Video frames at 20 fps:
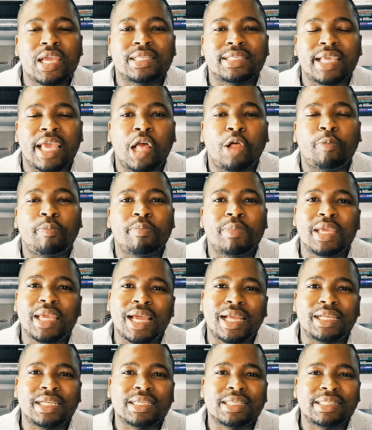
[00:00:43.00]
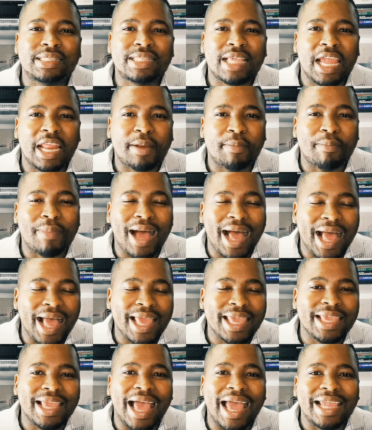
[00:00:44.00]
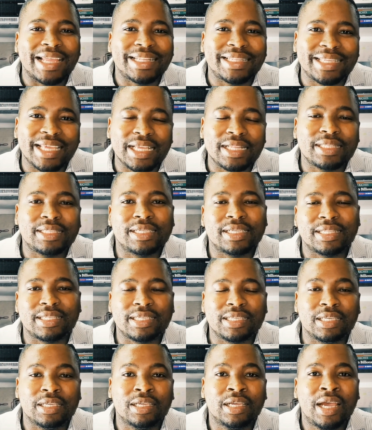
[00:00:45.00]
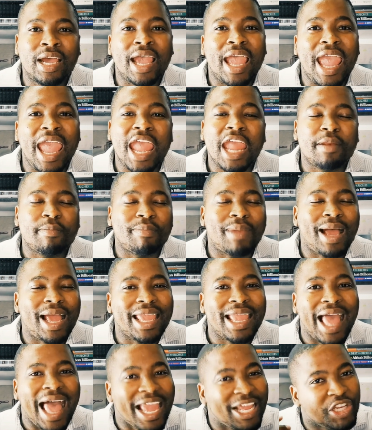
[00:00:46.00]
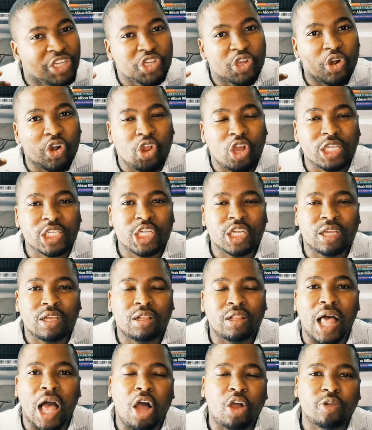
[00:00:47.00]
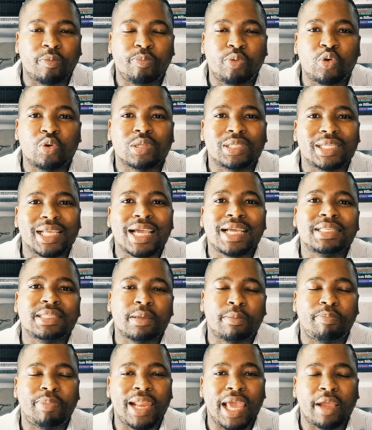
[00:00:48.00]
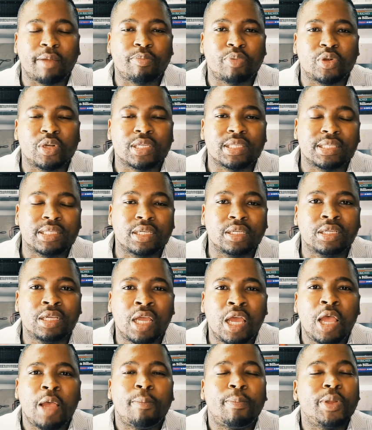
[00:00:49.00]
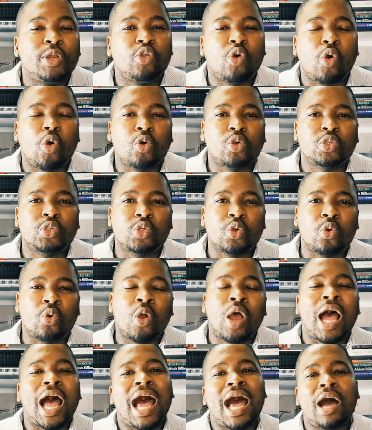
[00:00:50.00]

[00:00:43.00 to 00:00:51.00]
he has helped me understand my identity and my ideological output as a Black person, but also